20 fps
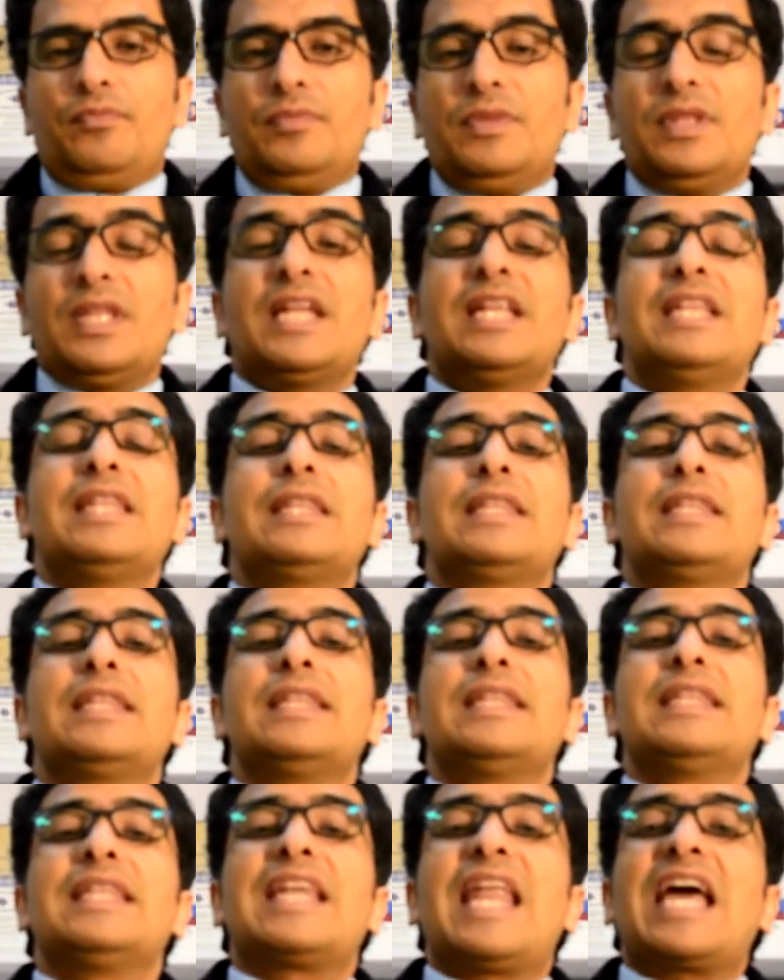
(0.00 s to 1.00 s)
then
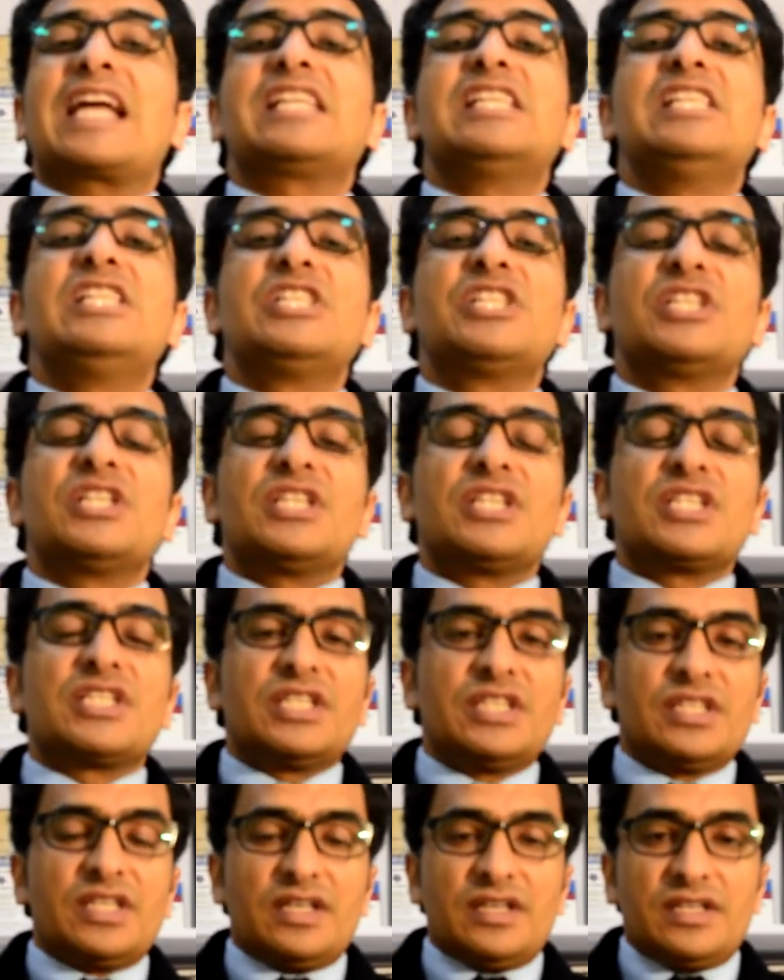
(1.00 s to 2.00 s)
the likely lesion is
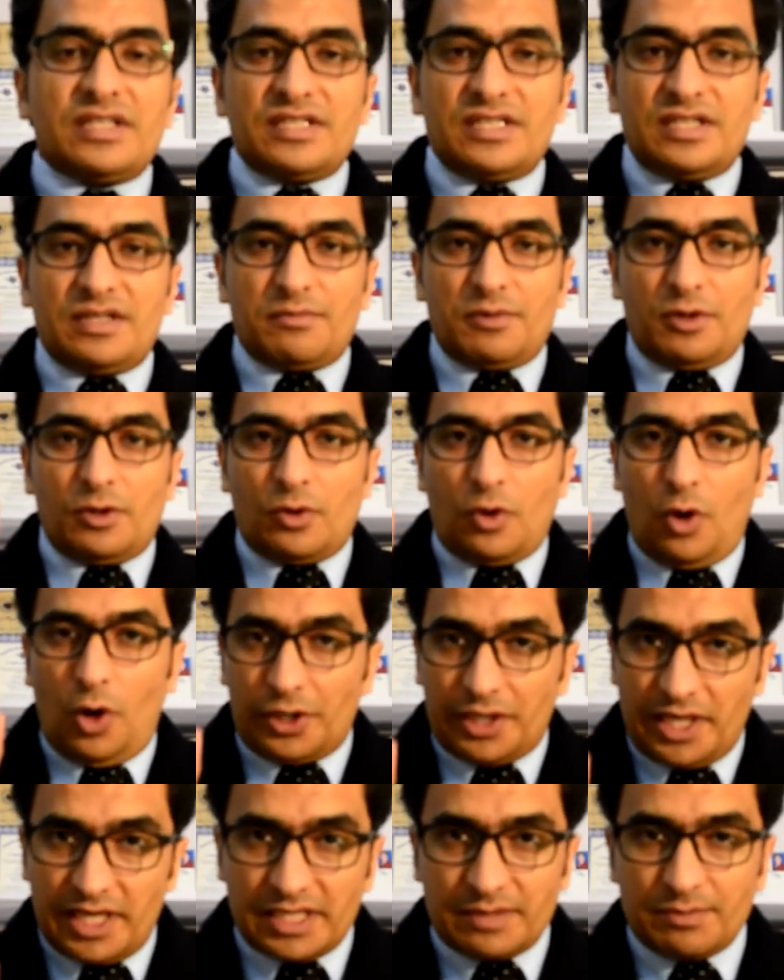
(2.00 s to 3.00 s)
in the cerebral
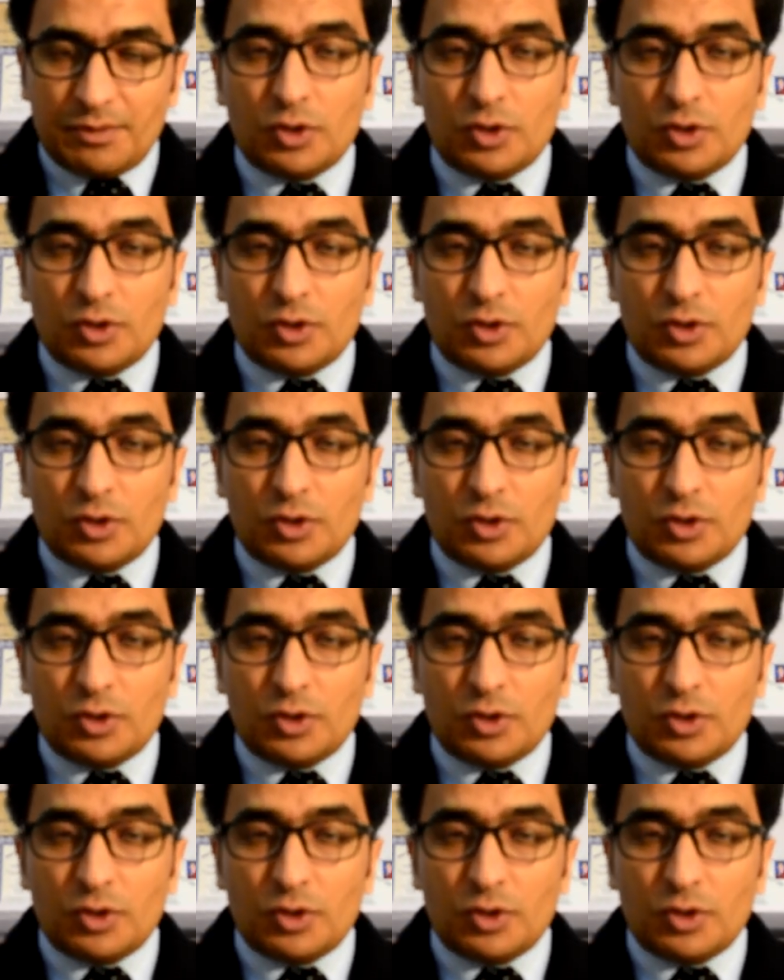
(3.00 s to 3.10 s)
cortex,